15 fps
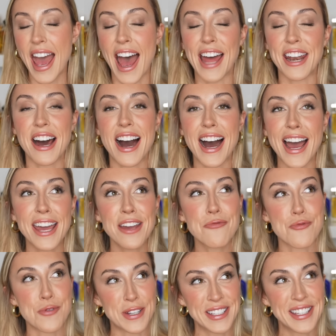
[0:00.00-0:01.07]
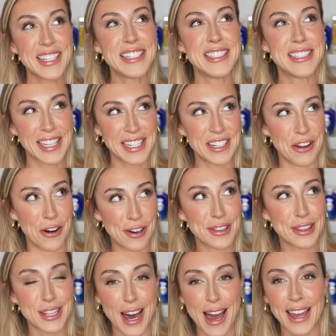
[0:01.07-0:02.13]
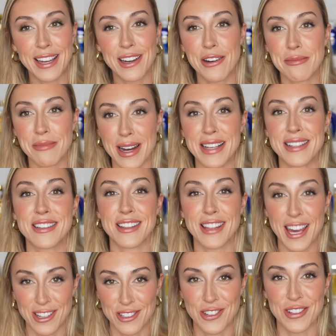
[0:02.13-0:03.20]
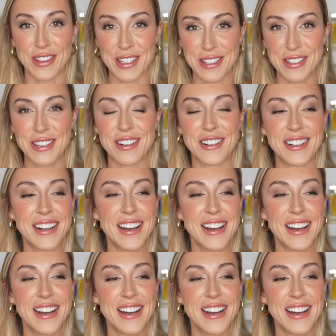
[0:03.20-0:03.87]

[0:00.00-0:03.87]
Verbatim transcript: and I really did not like my selection this year.